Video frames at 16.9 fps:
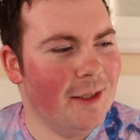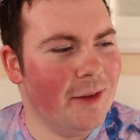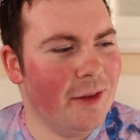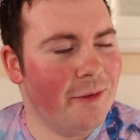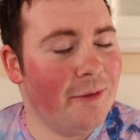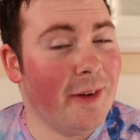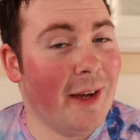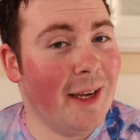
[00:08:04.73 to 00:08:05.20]

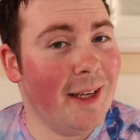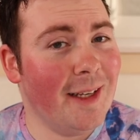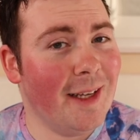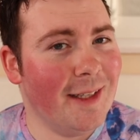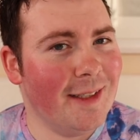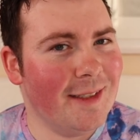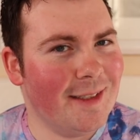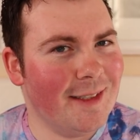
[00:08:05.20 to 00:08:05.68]

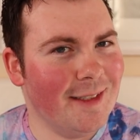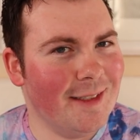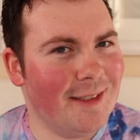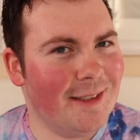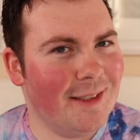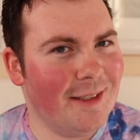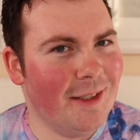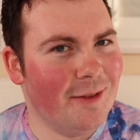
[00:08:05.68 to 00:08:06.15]

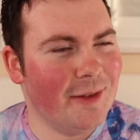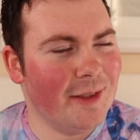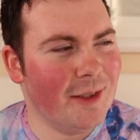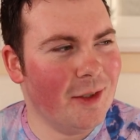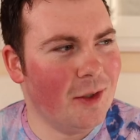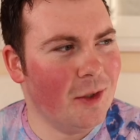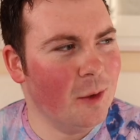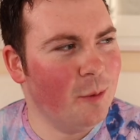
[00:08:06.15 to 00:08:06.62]
finances of
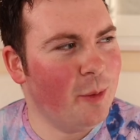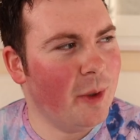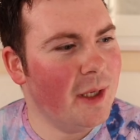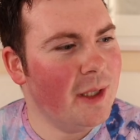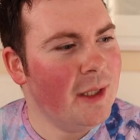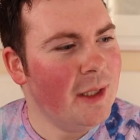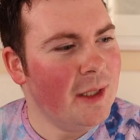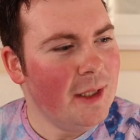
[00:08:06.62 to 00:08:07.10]
it all,
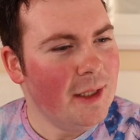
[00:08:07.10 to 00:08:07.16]
but